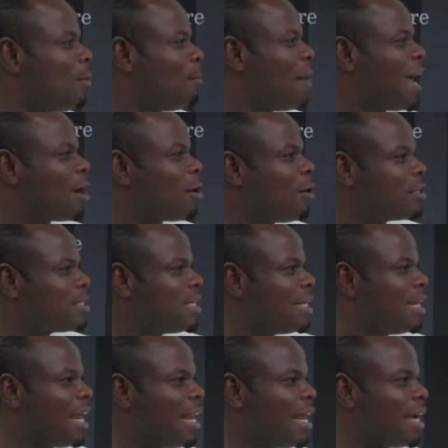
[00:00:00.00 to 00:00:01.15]
by causing
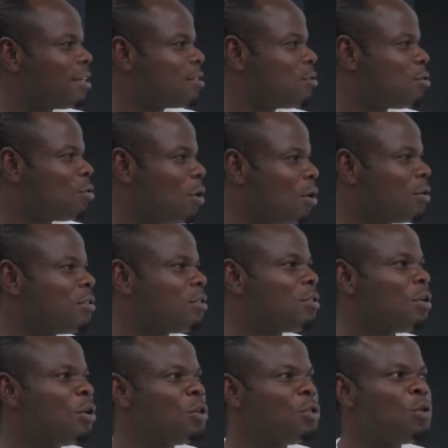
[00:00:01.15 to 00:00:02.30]

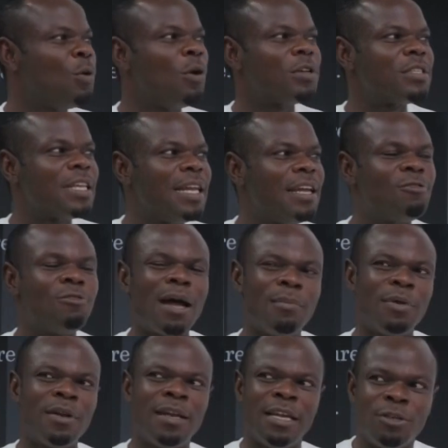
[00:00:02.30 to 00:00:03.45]
electrons to oscillate
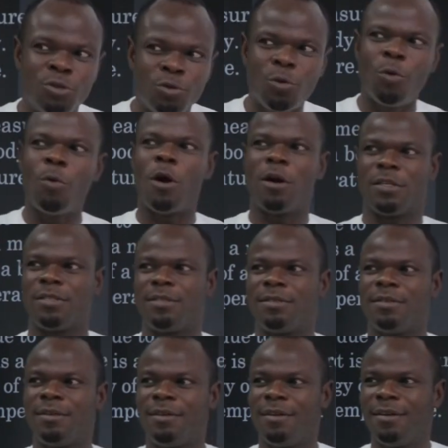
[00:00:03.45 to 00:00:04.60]
rapidly. Through what?